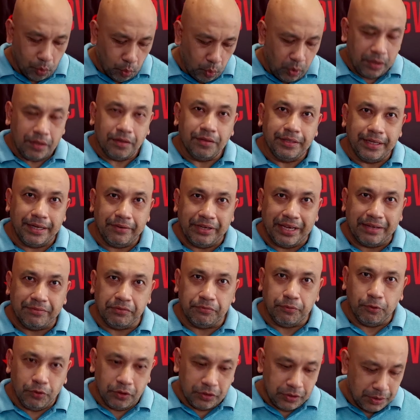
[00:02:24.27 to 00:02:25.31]
Well, there you have
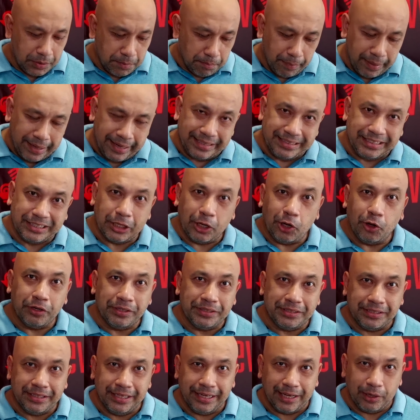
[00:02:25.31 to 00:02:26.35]
it, folks, my
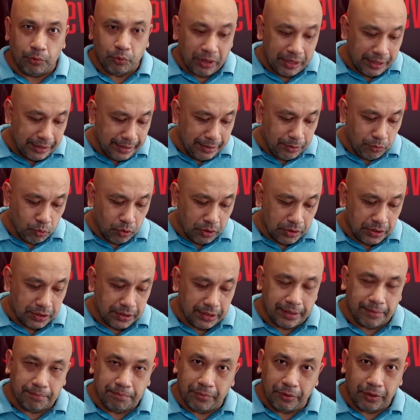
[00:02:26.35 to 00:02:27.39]
sirloin steak. And what I did
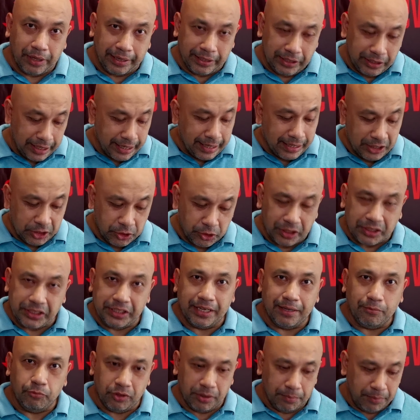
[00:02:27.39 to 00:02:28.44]
was I kind of dressed
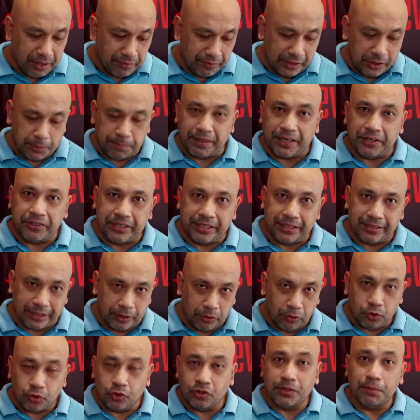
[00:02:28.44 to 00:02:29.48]
it up with a bit of asparagus
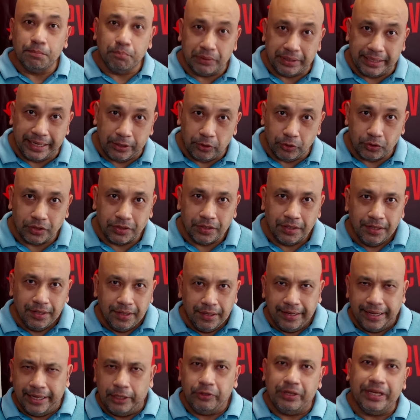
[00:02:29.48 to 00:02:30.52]
and also some potatoes.
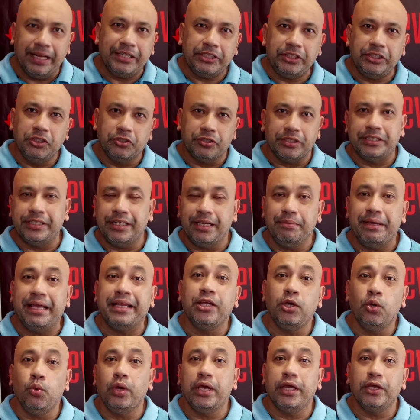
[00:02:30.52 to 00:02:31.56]
And you can actually dress it up
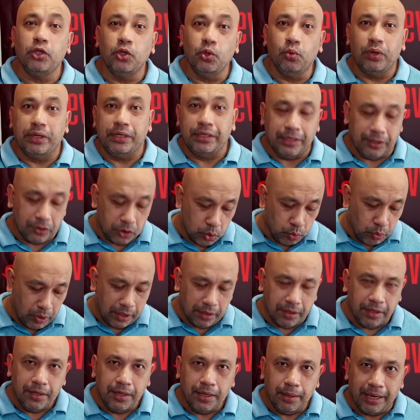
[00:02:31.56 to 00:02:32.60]
any way you want it as
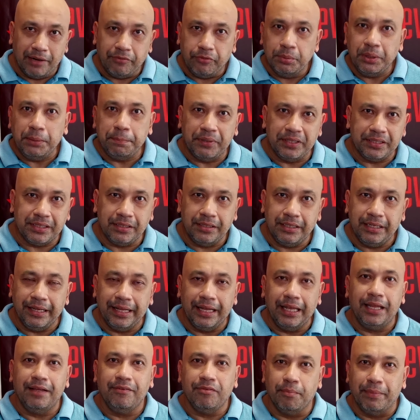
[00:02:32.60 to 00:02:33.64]
well. And for me personally,
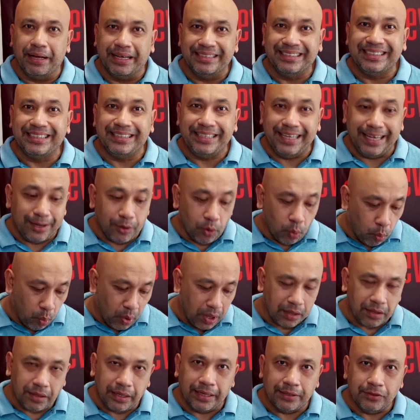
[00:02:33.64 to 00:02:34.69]
I love my steak
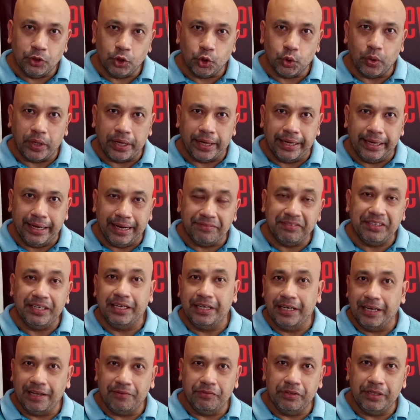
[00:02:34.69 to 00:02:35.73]
well done, so I left
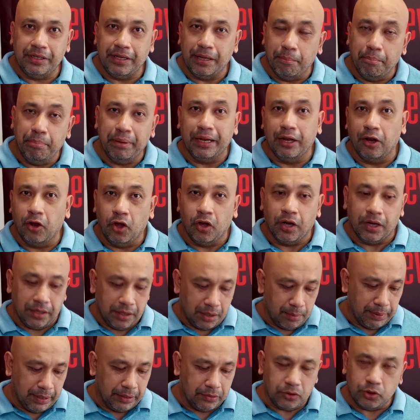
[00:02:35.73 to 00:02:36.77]
it in the oven a bit
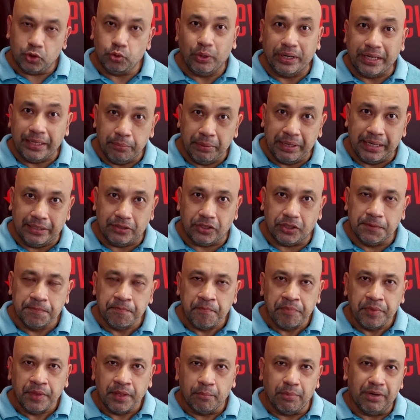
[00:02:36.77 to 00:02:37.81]
longer, about 20
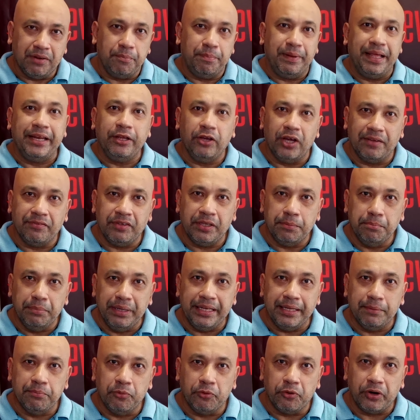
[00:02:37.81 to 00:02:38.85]
minutes. But if you're planning on having it
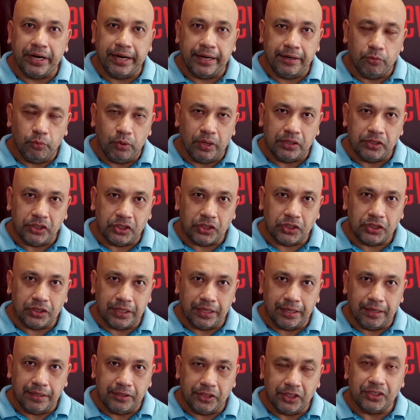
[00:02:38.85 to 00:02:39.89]
medium rare, well,
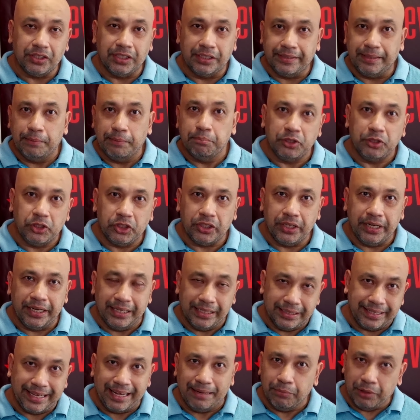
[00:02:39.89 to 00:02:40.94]
just adjust the temperature and
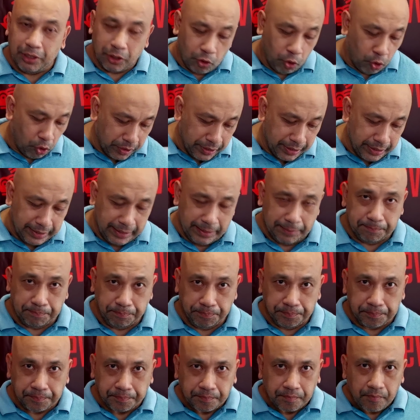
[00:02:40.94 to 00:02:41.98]
the time accordingly.
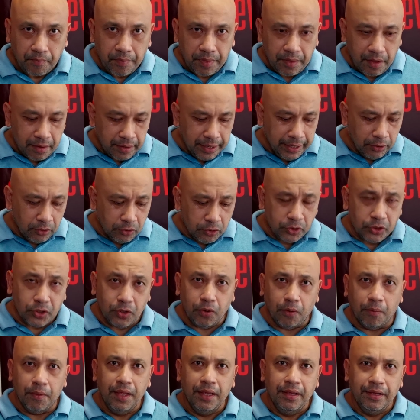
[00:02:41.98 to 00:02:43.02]
And
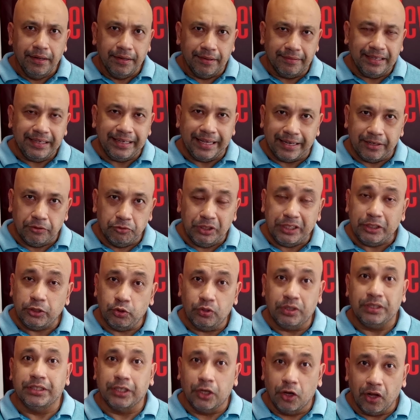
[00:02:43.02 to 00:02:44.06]
also, the thing that really
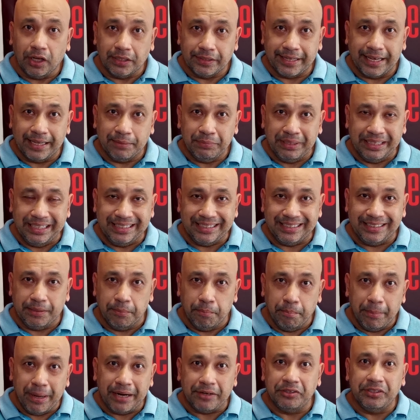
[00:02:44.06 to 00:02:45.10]
took us a lot of time is the
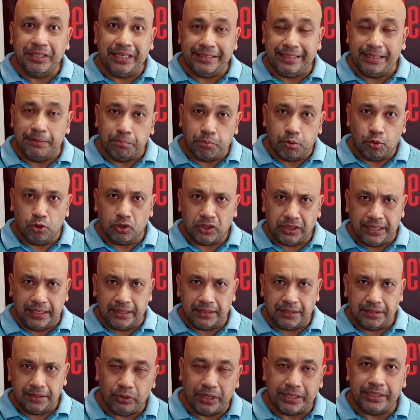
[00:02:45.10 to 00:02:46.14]
marinating
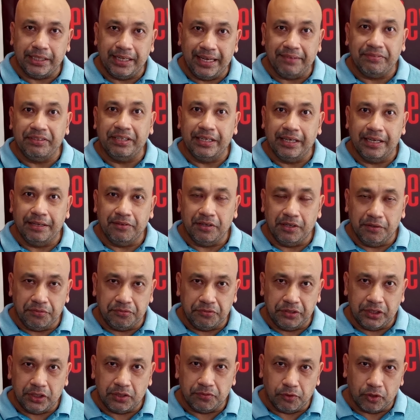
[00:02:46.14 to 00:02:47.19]
process. We actually left it in the
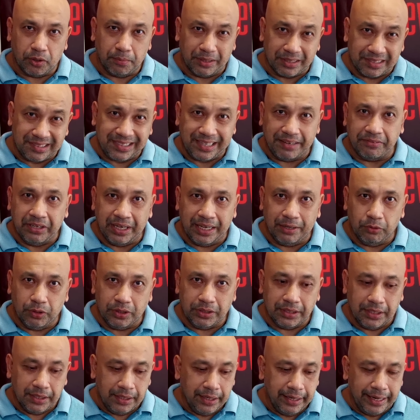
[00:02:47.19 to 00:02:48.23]
fridge for about 7
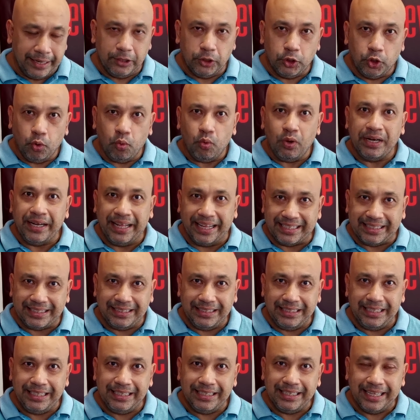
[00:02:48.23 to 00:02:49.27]
hours. And you don't want to
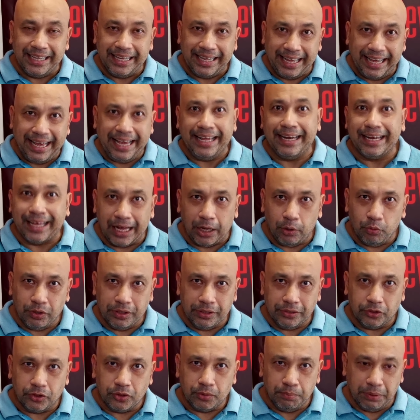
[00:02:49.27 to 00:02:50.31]
exceed 8
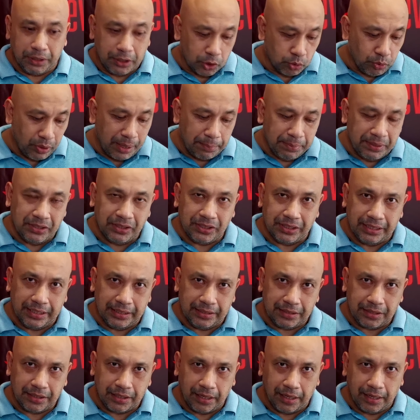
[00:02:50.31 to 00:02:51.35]
hours, because what happens
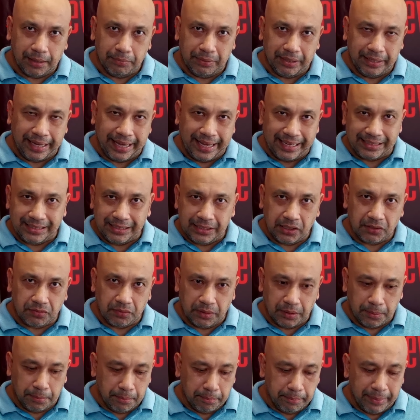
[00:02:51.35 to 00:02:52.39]
is the acids
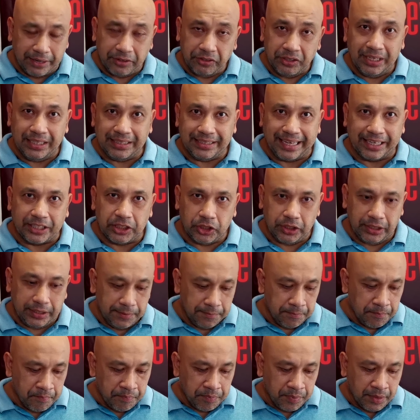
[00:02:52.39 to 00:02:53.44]
from the marinades
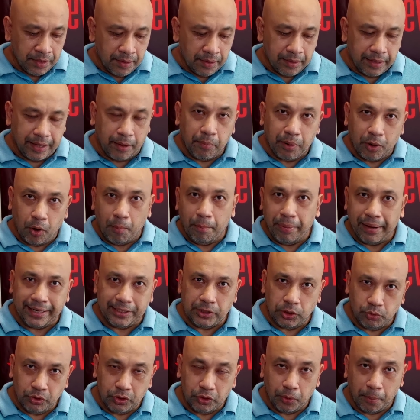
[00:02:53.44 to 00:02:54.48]
actually
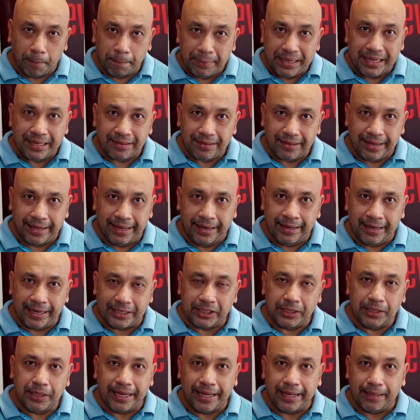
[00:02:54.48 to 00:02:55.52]
combines with your meat and
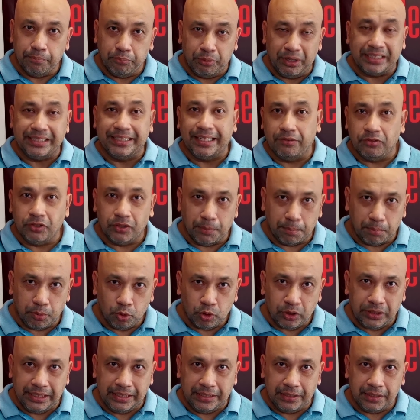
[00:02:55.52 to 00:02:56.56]
actually breaks down the
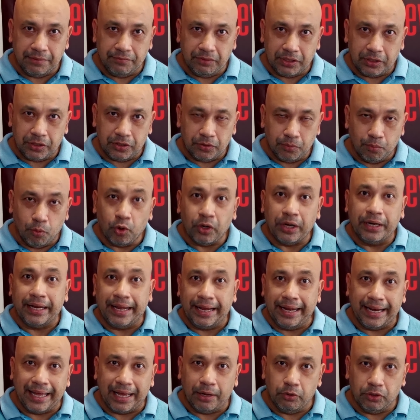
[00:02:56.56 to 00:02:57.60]
proteins if it's more than
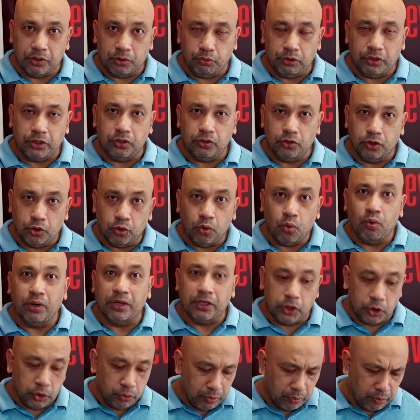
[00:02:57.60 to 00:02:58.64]
8 hours, which you don't
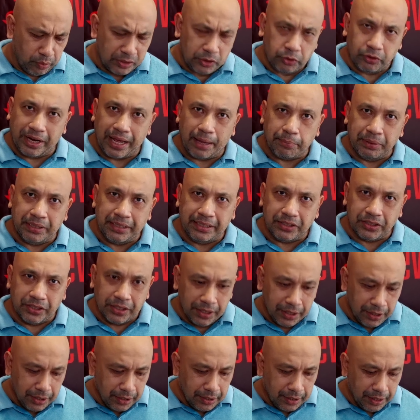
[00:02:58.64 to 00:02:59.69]
want to do. And what's going to happen
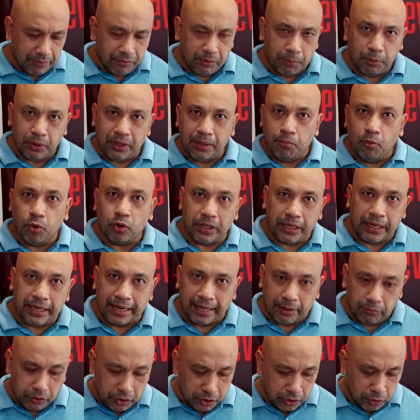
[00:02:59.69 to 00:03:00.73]
is, if you put in more than
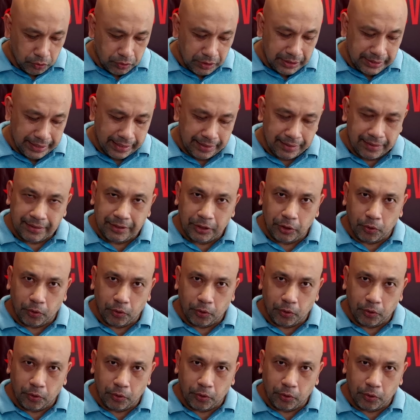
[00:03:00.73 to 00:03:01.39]
8 hours, you'll notice that